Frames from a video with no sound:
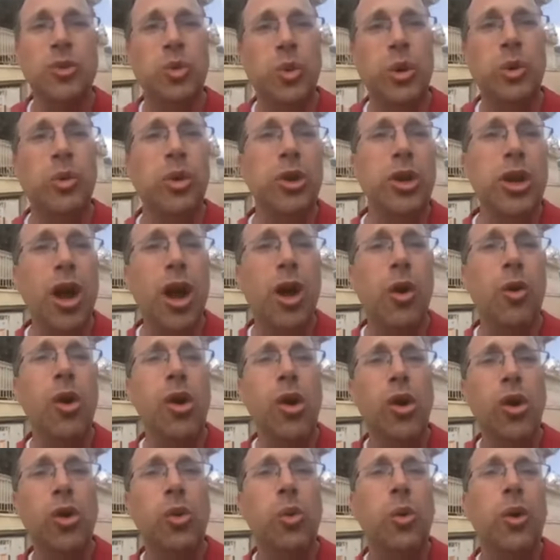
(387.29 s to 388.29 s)
we will know
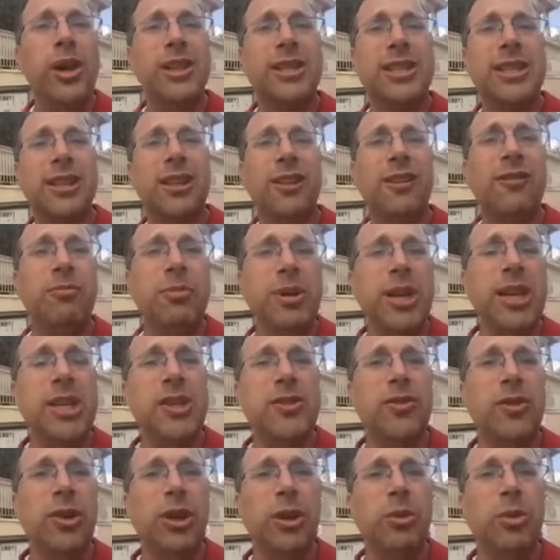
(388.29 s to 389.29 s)
who wants to live
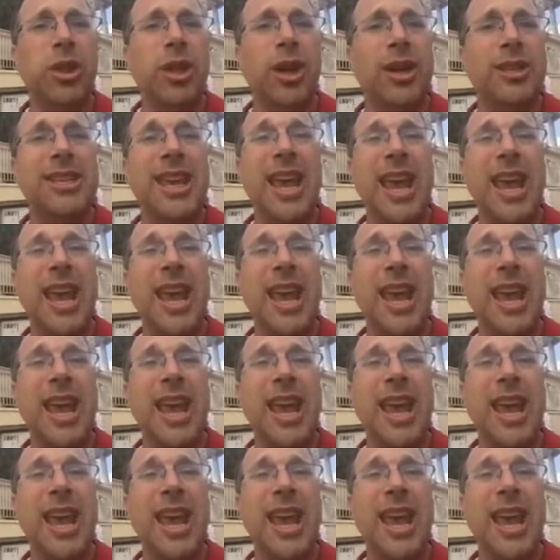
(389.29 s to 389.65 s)
peacefully with us.